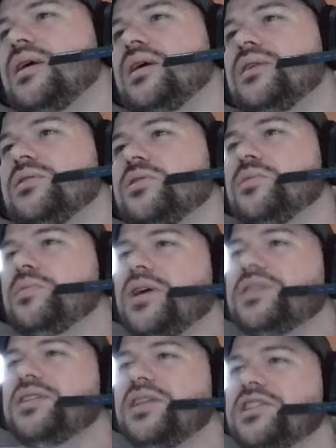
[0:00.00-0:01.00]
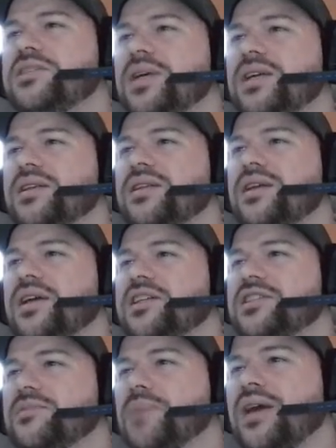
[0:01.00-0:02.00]
Dude, Preston Smith
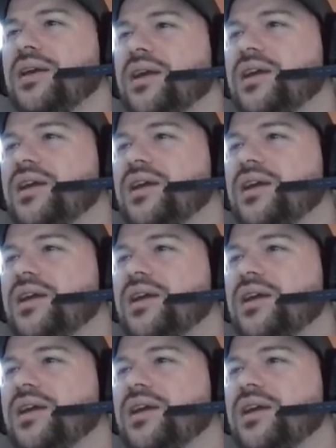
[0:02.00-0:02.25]
has been